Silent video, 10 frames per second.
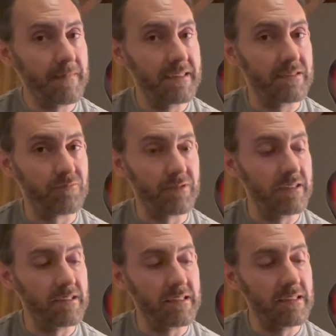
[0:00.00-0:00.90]
It's
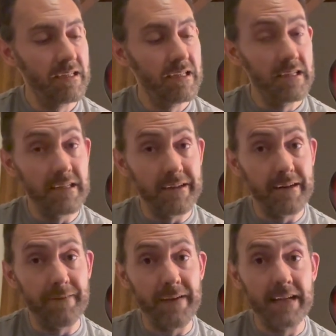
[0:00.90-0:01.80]
really
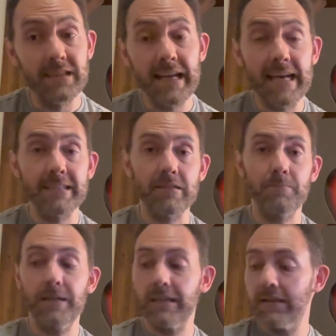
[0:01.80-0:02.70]
a
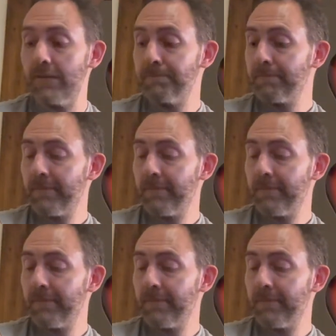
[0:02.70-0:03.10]
fantastic pickup.